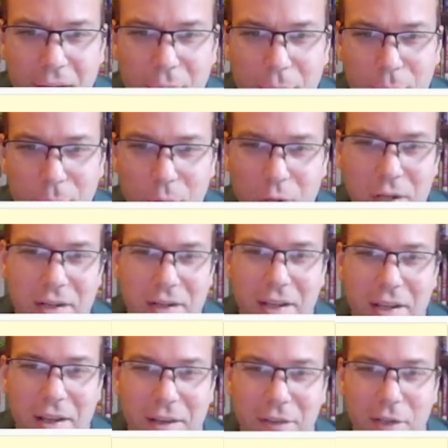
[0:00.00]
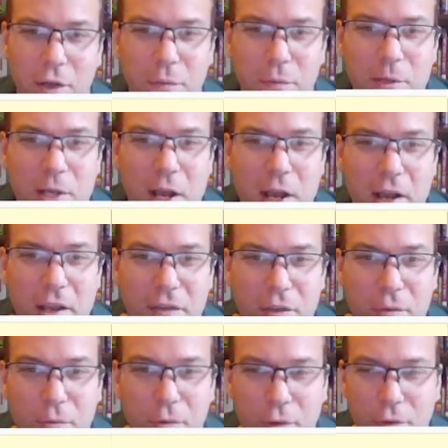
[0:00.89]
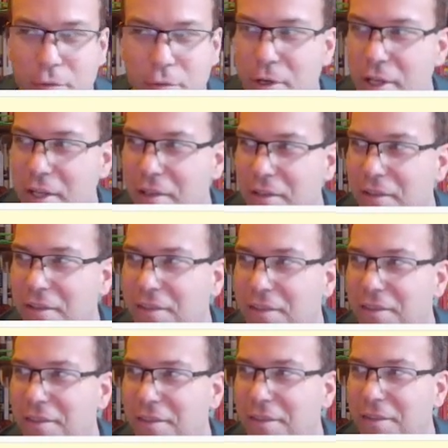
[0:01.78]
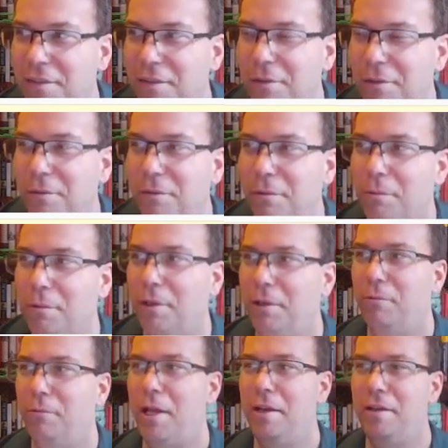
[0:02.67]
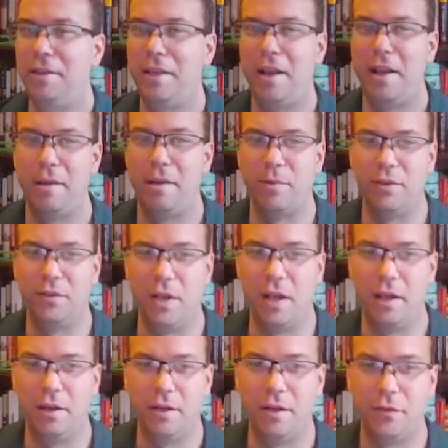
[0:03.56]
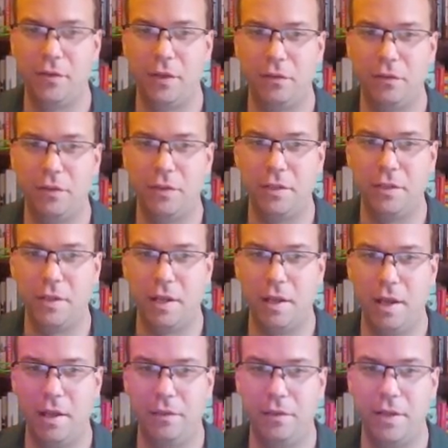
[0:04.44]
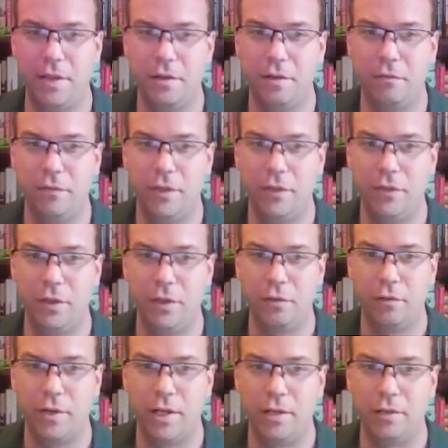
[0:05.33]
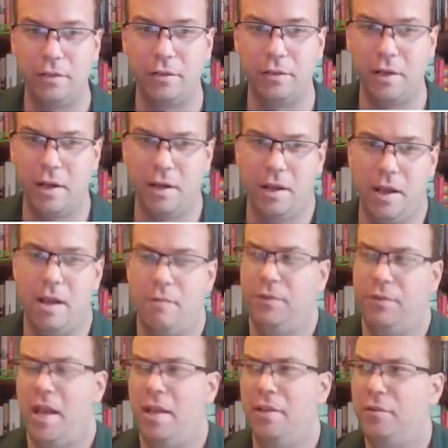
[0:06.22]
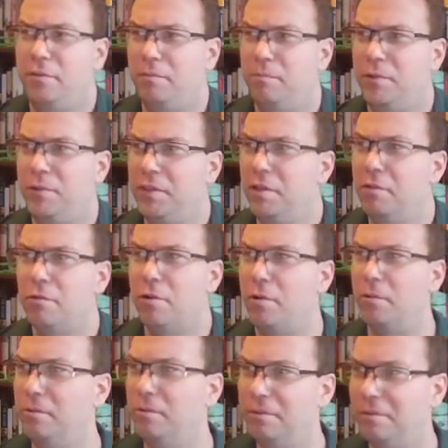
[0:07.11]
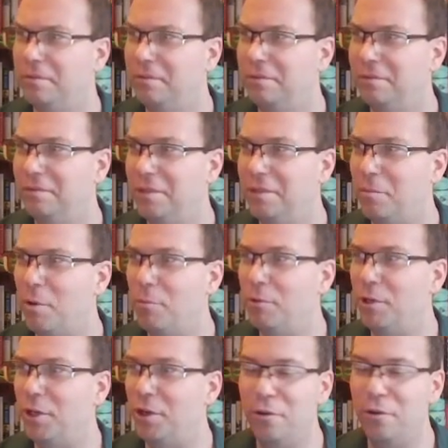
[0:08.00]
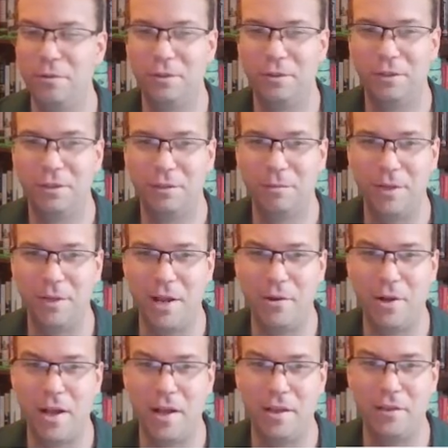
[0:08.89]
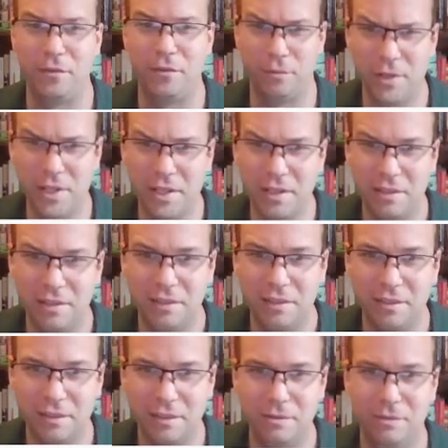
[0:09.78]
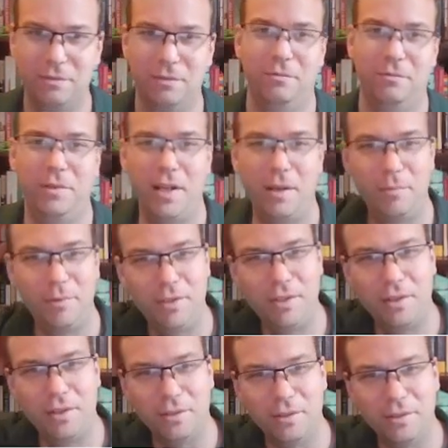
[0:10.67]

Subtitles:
But it tells me I is equal to 3. Well, how did that happen? So how did I suddenly, at the end of this iteration, I was 0 a moment ago, but now I is 3? What happened there?